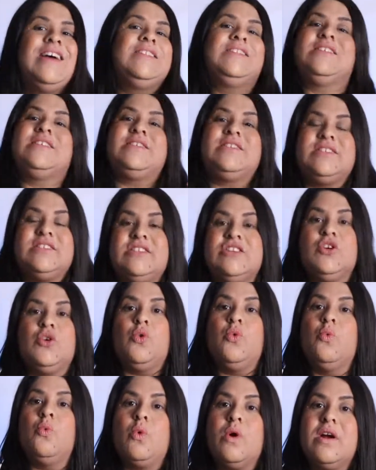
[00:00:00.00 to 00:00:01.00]
to
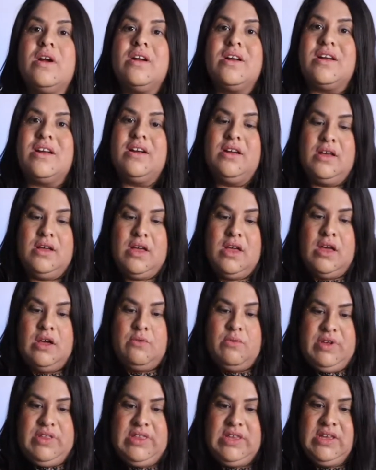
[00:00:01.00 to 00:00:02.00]
still work
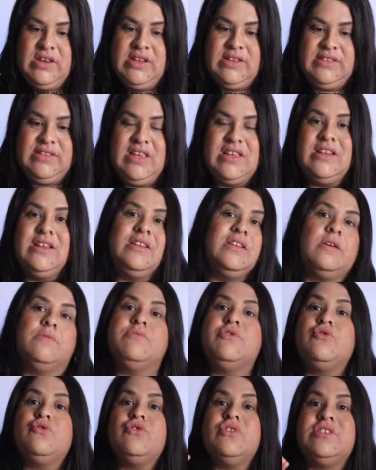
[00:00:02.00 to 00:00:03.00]
within his
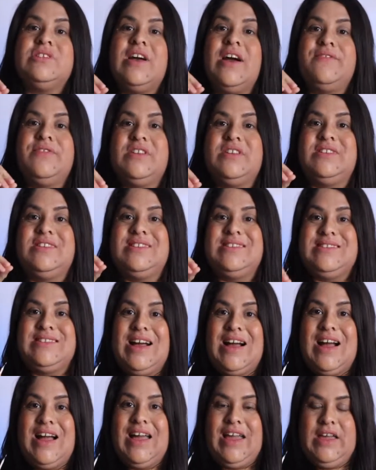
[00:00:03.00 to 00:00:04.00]
kingdom. You just have to
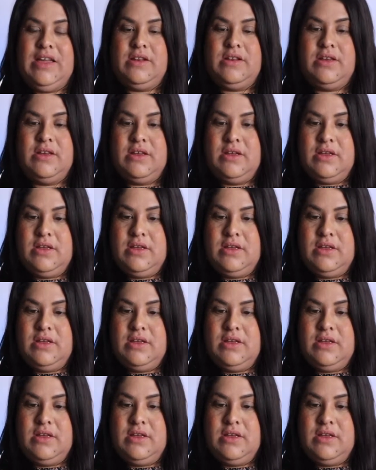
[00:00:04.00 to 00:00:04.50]
decide